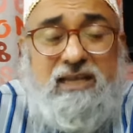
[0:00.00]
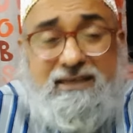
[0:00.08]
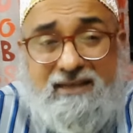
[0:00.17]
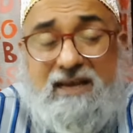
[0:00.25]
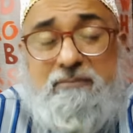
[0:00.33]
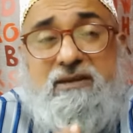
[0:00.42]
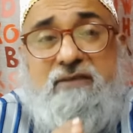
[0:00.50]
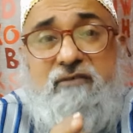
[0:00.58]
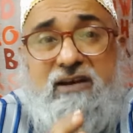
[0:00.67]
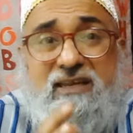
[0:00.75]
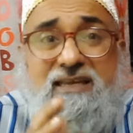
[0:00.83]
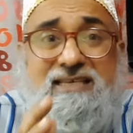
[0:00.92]
can be
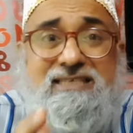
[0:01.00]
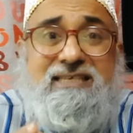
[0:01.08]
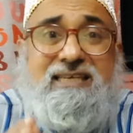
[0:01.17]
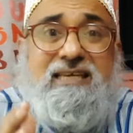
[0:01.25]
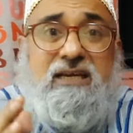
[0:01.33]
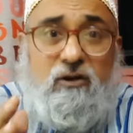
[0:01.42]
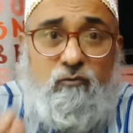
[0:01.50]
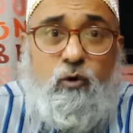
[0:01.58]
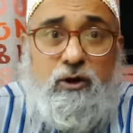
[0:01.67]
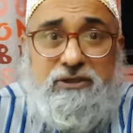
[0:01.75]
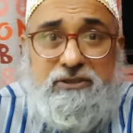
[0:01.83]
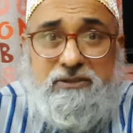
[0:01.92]
very easily
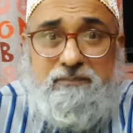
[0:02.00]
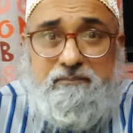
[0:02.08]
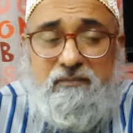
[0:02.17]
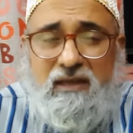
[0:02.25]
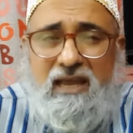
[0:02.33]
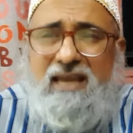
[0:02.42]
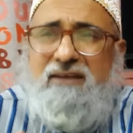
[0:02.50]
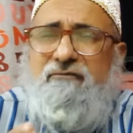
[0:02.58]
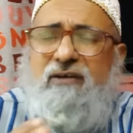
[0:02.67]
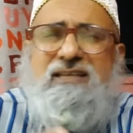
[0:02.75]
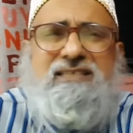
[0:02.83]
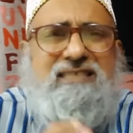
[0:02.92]
avoided. And
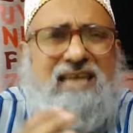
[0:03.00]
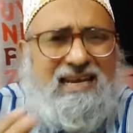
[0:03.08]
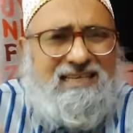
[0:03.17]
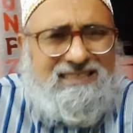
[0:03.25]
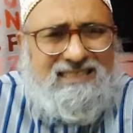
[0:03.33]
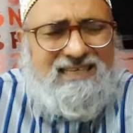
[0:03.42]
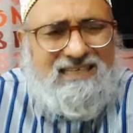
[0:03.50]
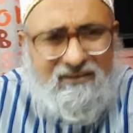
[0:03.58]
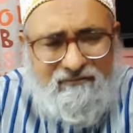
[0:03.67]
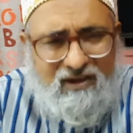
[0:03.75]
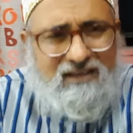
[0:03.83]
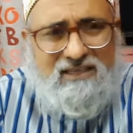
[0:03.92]
once the anesthetic
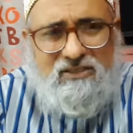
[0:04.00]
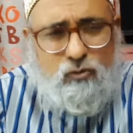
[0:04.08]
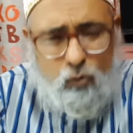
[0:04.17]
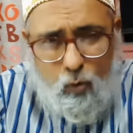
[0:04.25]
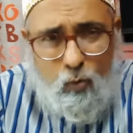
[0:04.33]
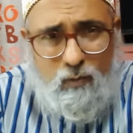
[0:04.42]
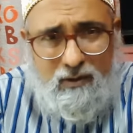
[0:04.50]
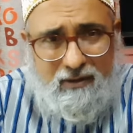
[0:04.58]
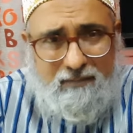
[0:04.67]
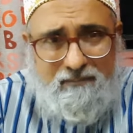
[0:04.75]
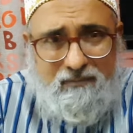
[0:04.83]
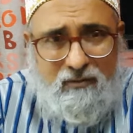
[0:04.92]
effect is over,
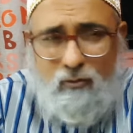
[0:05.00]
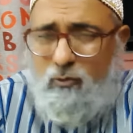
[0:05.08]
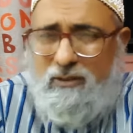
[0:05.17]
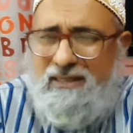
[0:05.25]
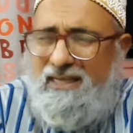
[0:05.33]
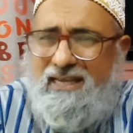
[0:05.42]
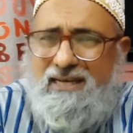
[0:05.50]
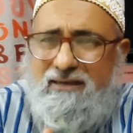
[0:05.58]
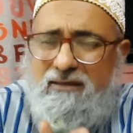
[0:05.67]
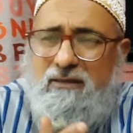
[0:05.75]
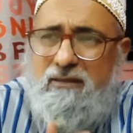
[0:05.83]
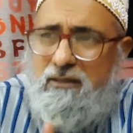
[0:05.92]
they
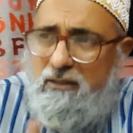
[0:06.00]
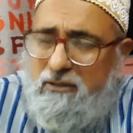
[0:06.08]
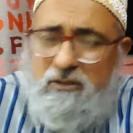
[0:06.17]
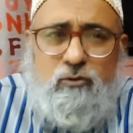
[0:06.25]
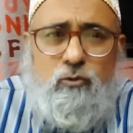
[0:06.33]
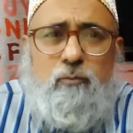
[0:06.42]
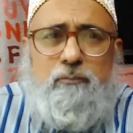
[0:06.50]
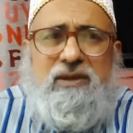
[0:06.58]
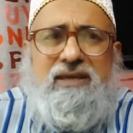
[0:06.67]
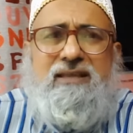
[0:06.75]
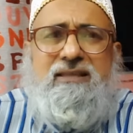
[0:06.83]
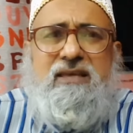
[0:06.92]
can
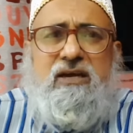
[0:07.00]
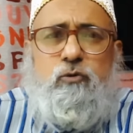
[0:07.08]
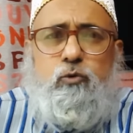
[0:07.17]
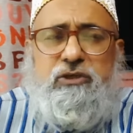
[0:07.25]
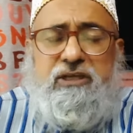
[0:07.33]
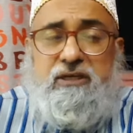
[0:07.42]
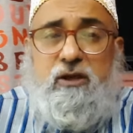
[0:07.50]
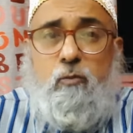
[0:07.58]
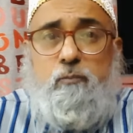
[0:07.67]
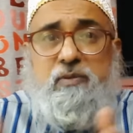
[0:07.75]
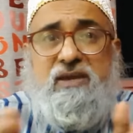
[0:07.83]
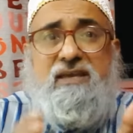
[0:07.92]
begin their routine. Now
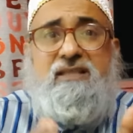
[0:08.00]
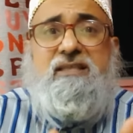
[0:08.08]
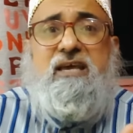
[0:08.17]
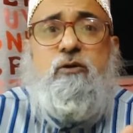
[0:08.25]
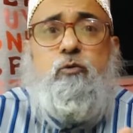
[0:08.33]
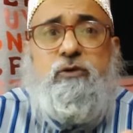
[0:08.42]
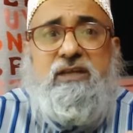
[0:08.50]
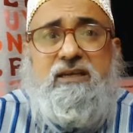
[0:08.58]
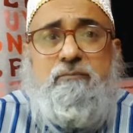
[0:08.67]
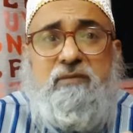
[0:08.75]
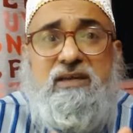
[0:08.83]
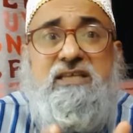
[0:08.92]
begin their
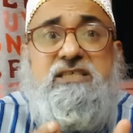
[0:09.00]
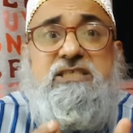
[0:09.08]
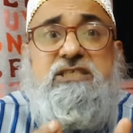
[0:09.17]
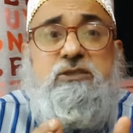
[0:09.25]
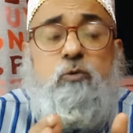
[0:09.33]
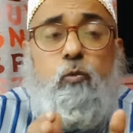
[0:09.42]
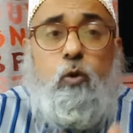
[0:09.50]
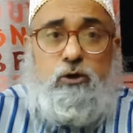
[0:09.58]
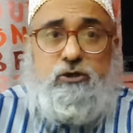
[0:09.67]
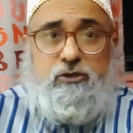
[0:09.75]
routine means what?